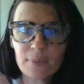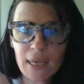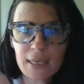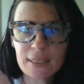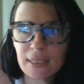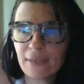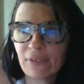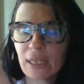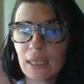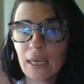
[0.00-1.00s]
some kind of
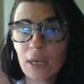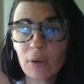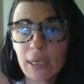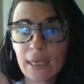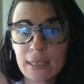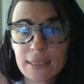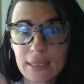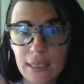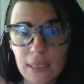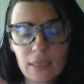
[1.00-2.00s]
significant area in a
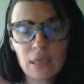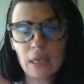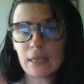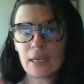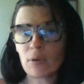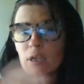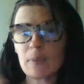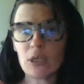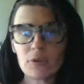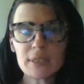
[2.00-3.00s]
city now it
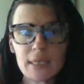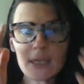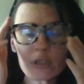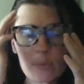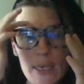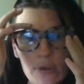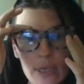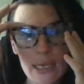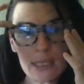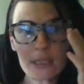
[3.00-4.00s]
could be your city or somebody
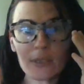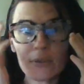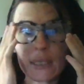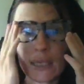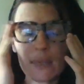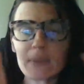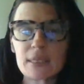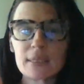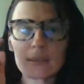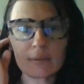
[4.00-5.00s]
you're connected to city
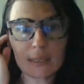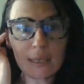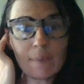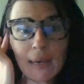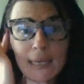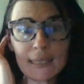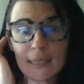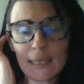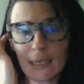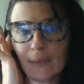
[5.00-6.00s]
but
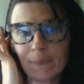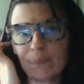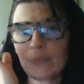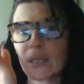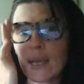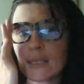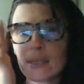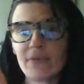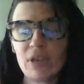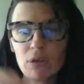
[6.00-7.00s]
somebody's city
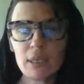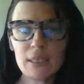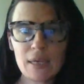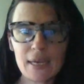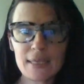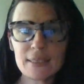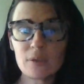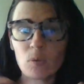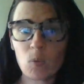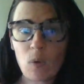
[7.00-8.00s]
has a very
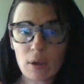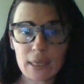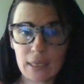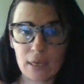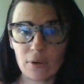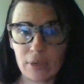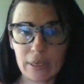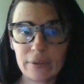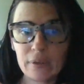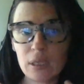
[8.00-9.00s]
nice walking
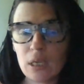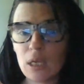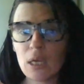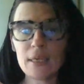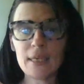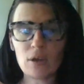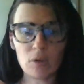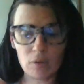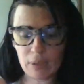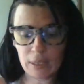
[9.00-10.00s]
area
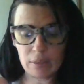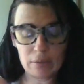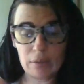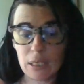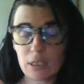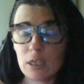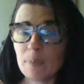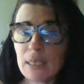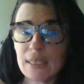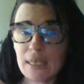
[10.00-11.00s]
now it
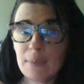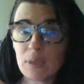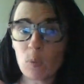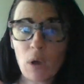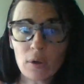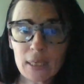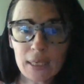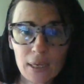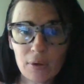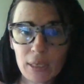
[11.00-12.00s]
could be deemed a
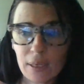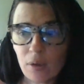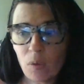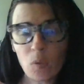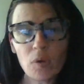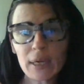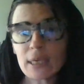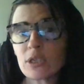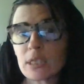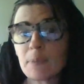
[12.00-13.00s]
walking area, or
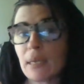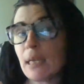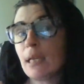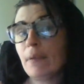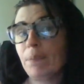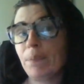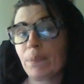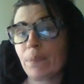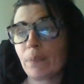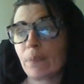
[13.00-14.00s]
it could just be
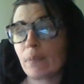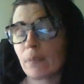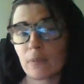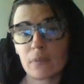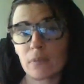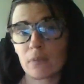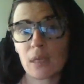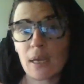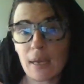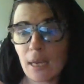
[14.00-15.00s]

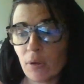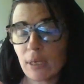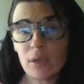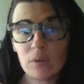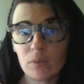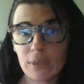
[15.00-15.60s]
an area